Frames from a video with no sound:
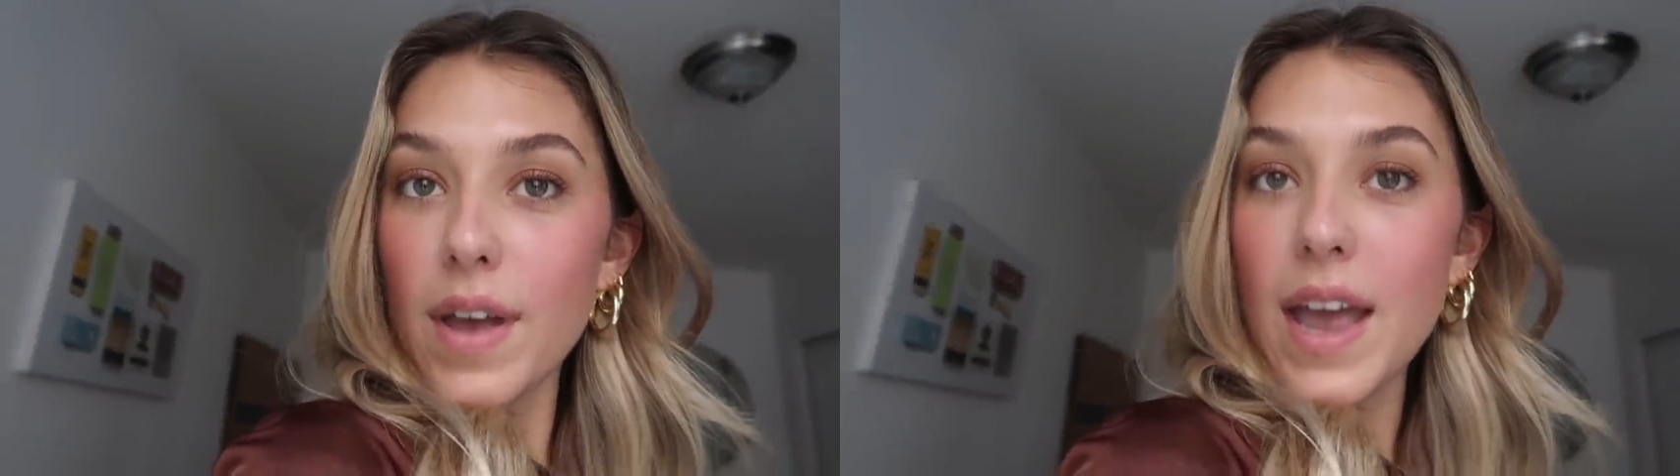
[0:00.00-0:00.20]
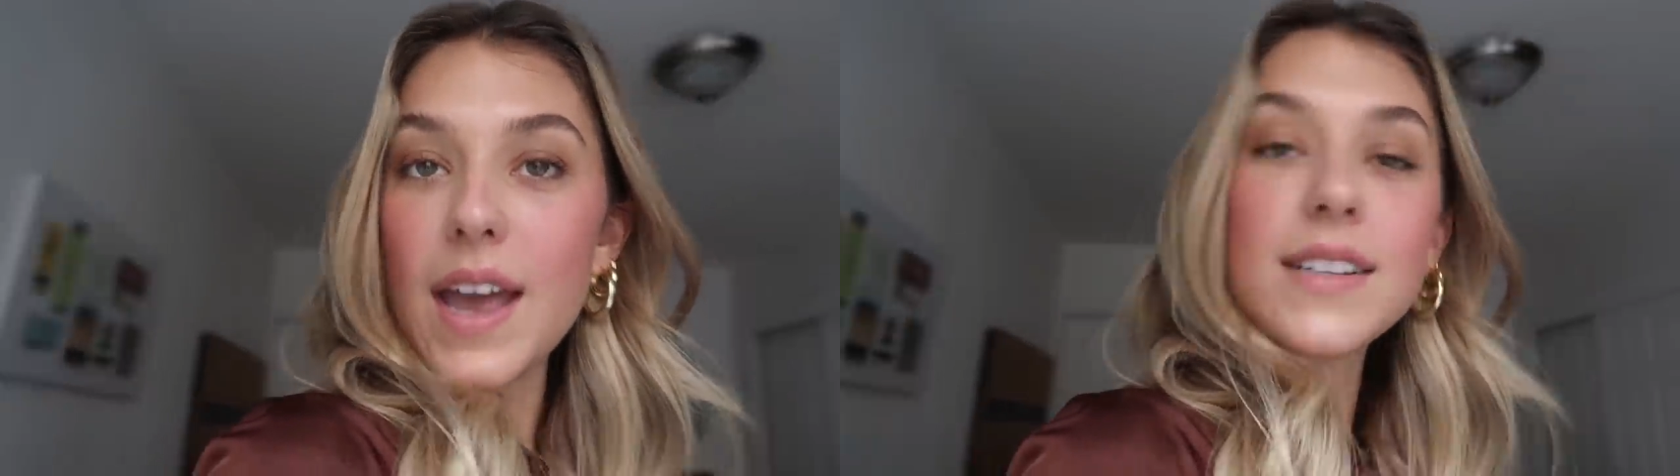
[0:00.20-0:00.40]

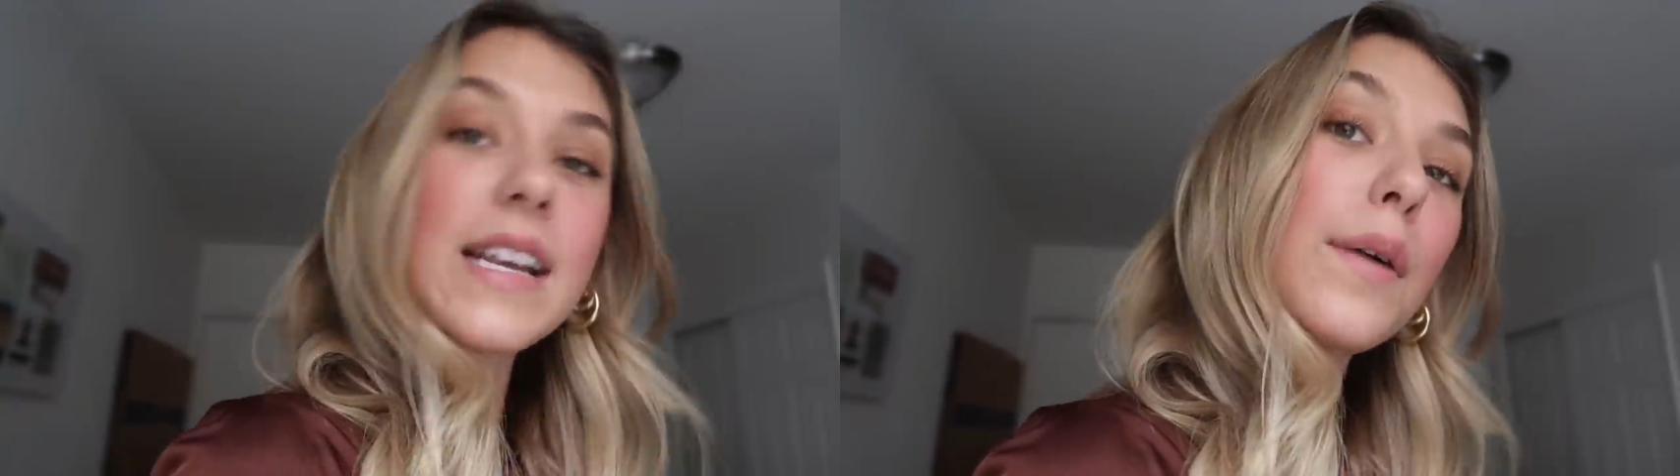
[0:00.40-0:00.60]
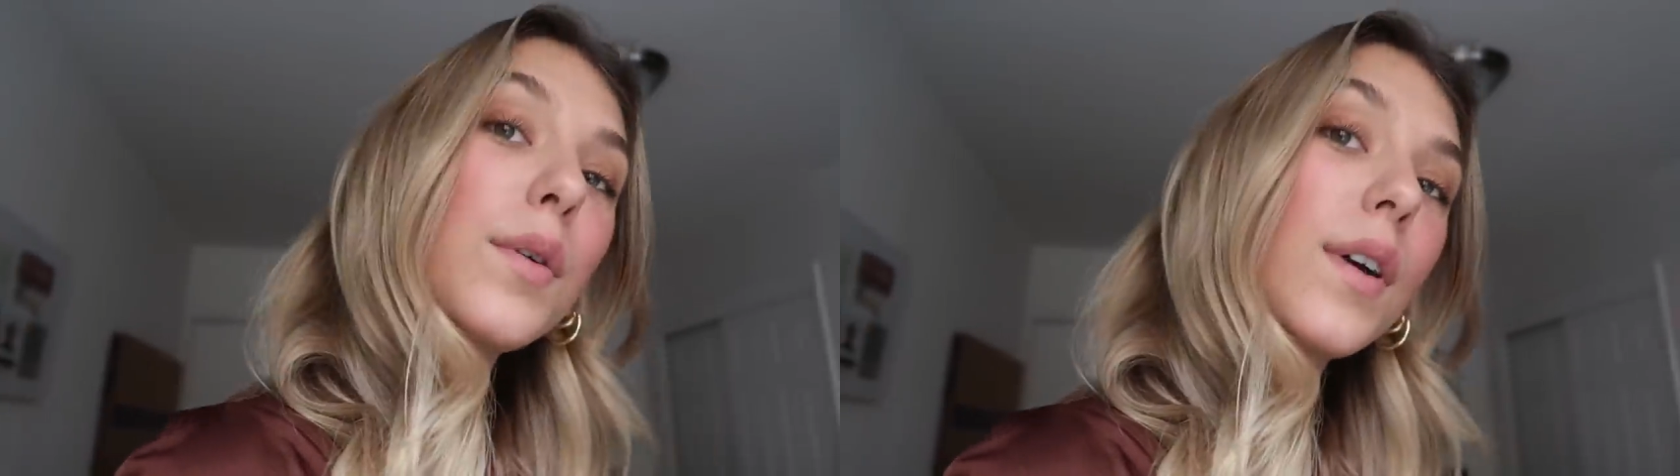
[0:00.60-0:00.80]
and
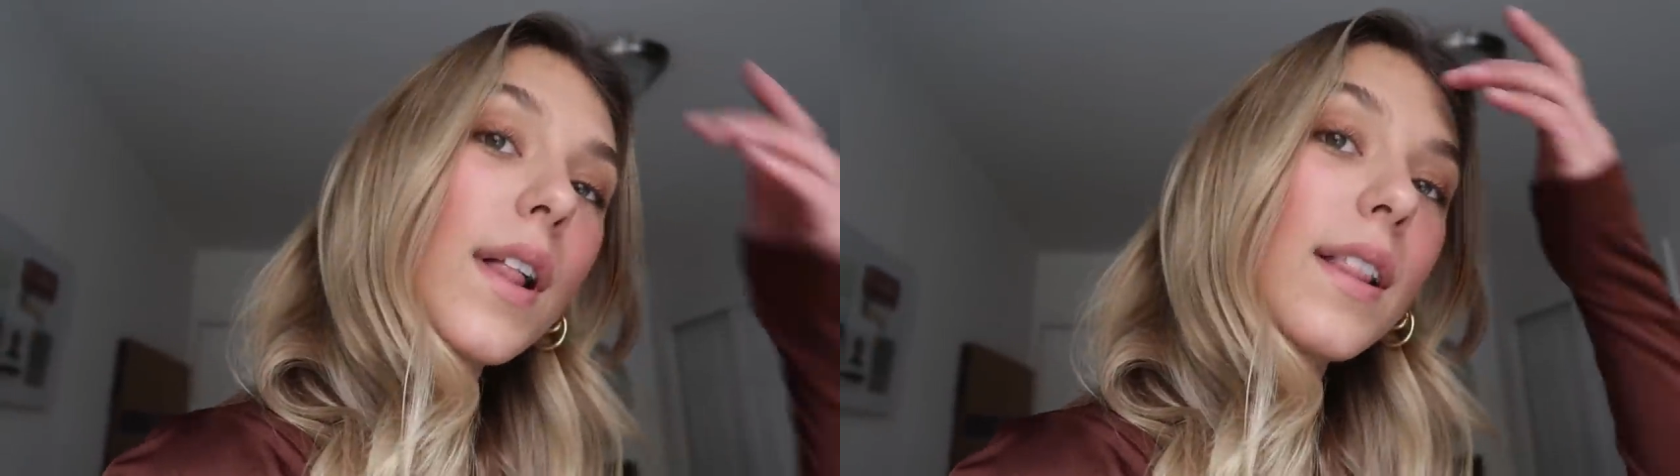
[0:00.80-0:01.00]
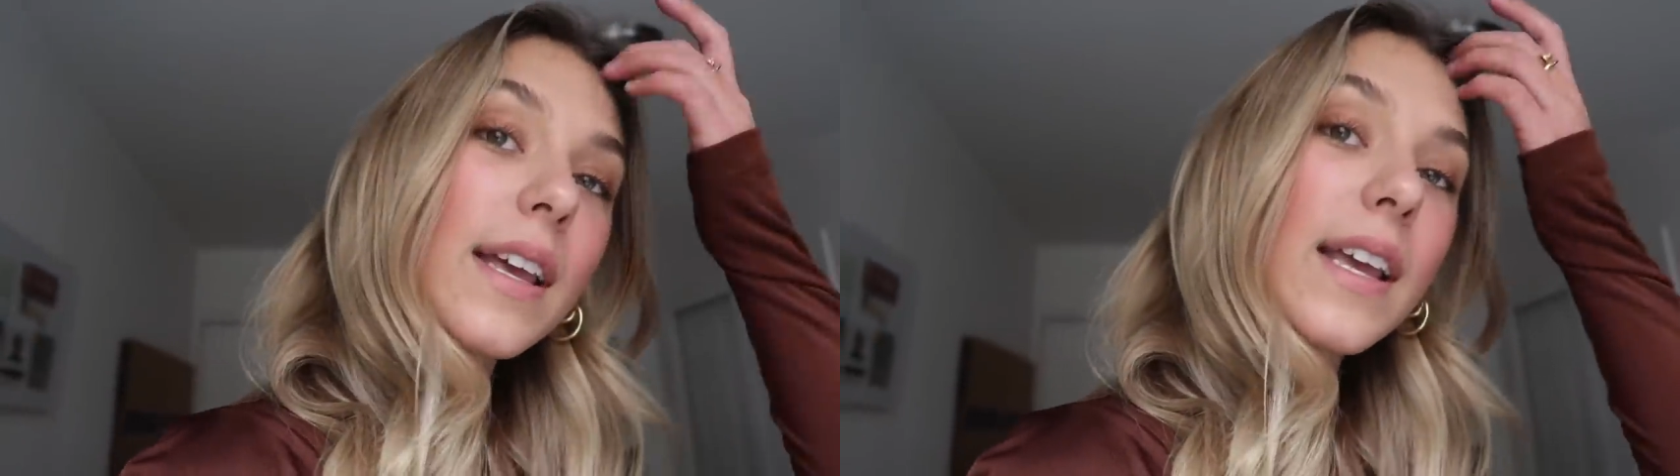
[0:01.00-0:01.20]
I
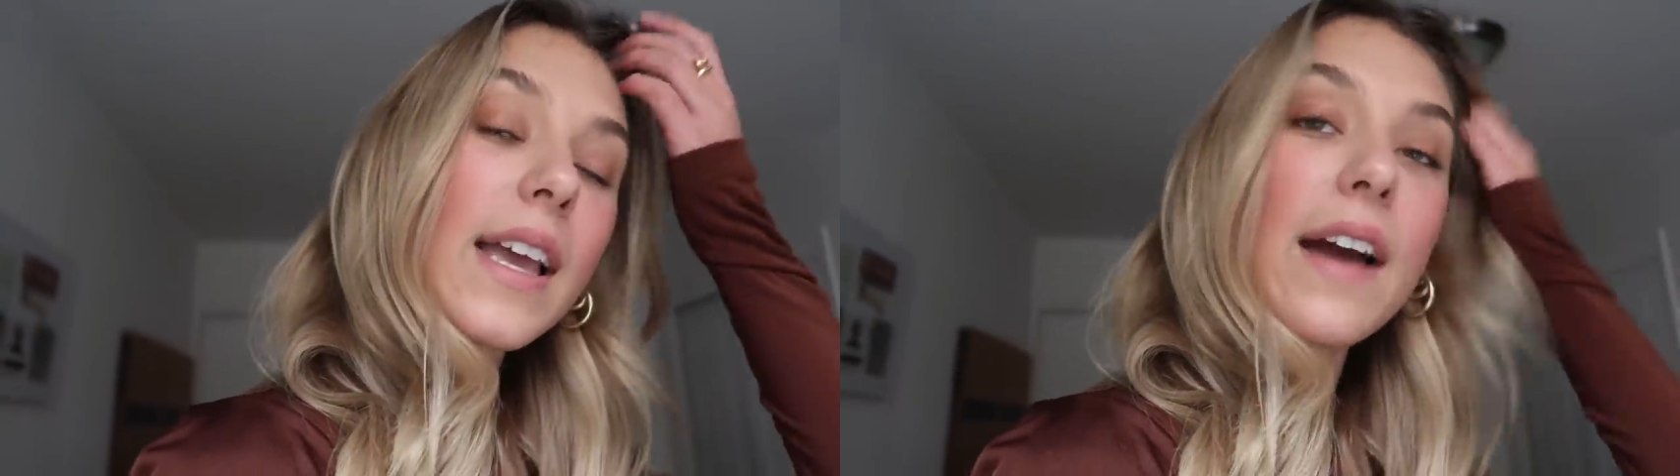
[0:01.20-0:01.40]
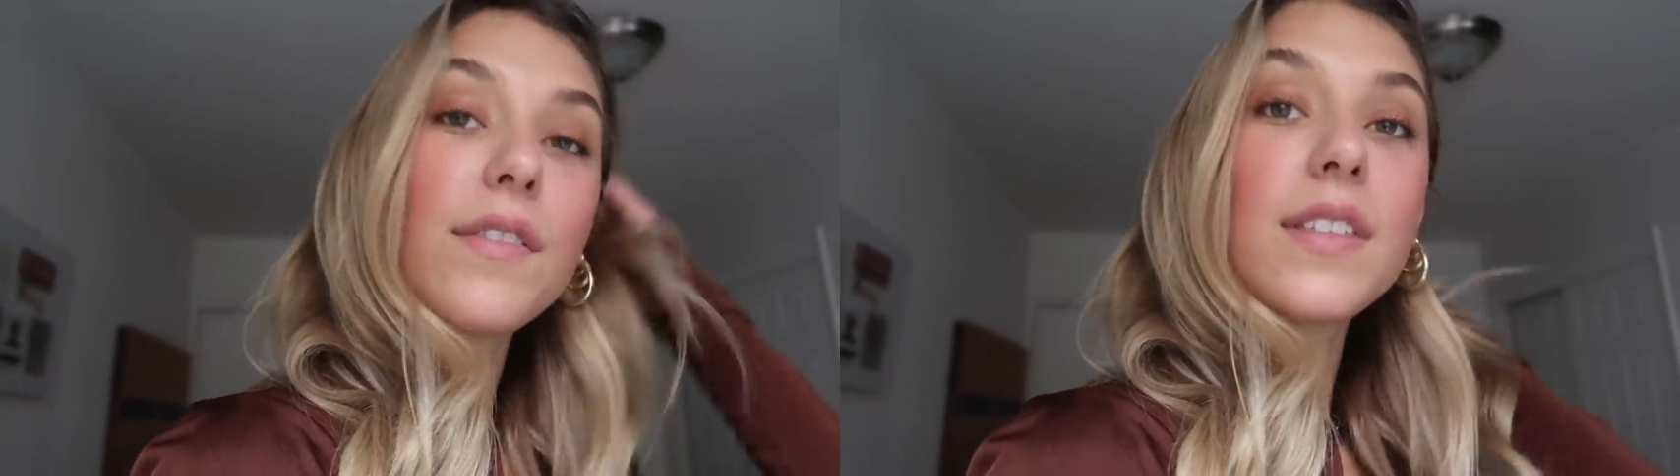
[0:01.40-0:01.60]
will link
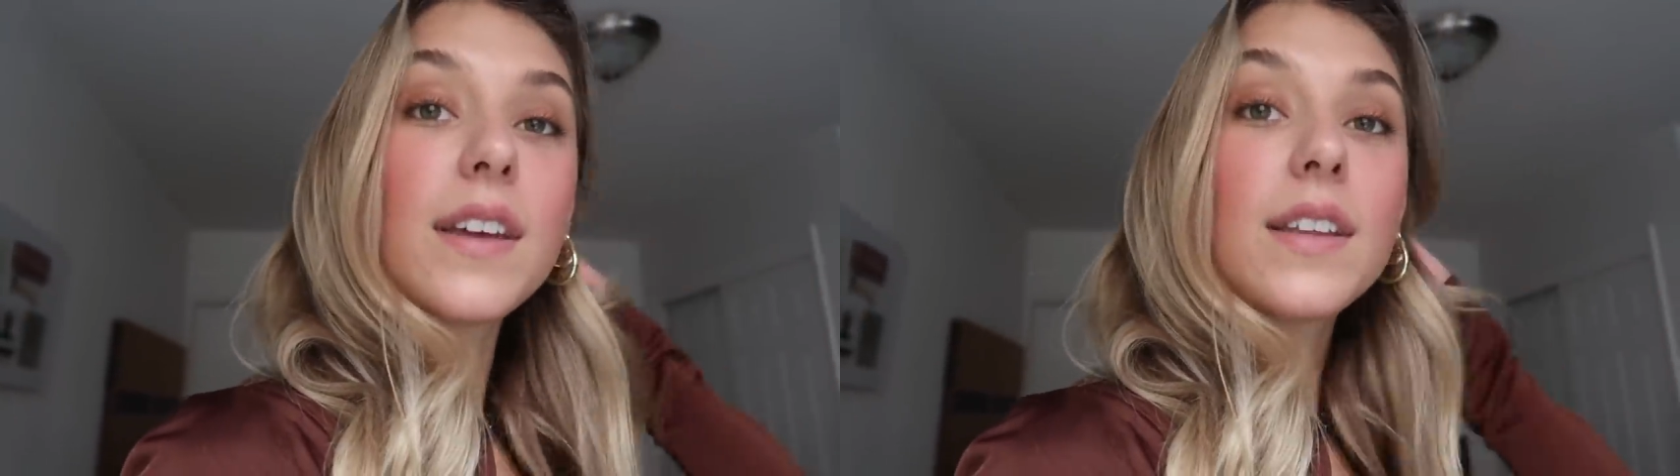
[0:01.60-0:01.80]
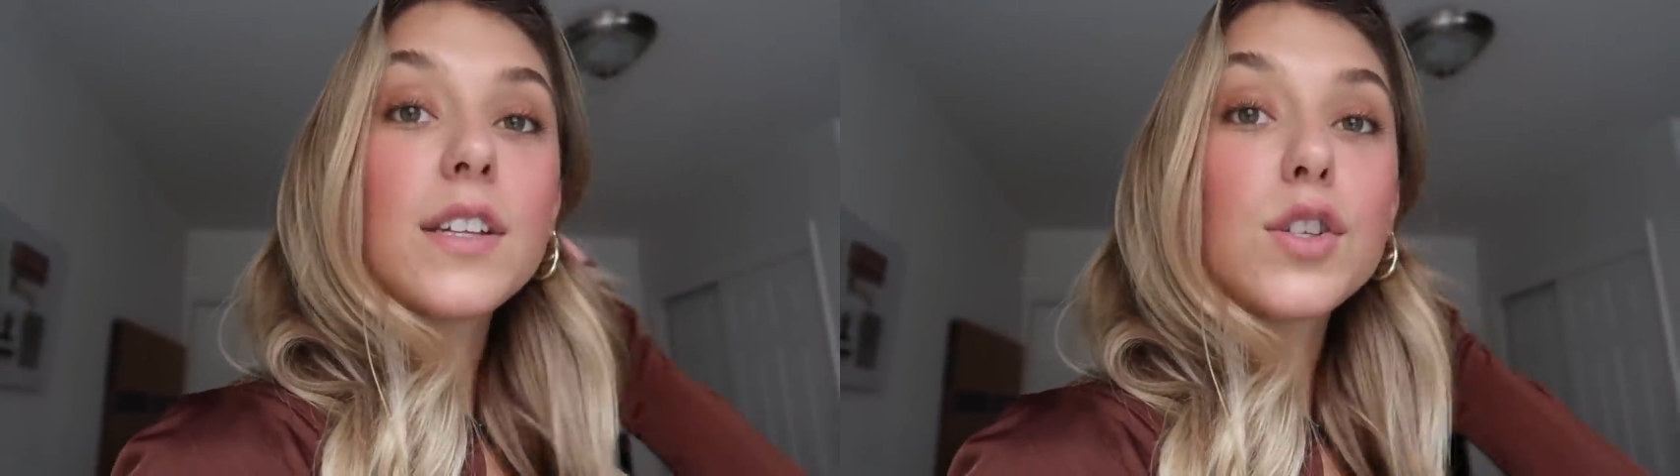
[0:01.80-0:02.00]
everything in the